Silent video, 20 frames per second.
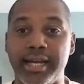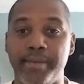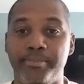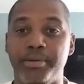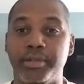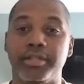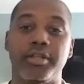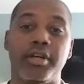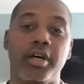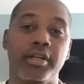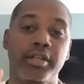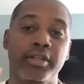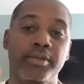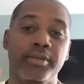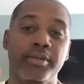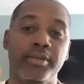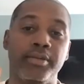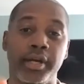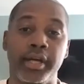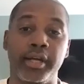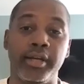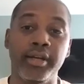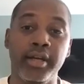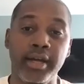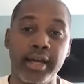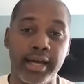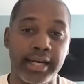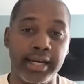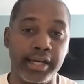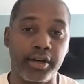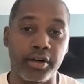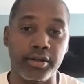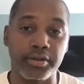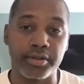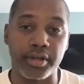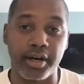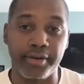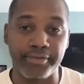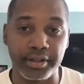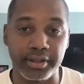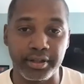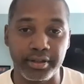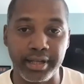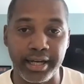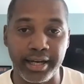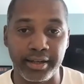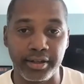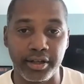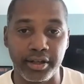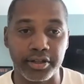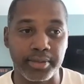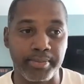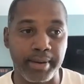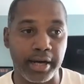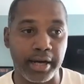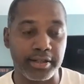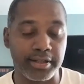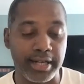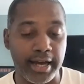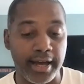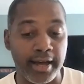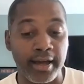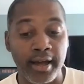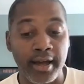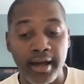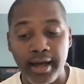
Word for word: He puts it on in the morning and he goes off and, and goes about his day.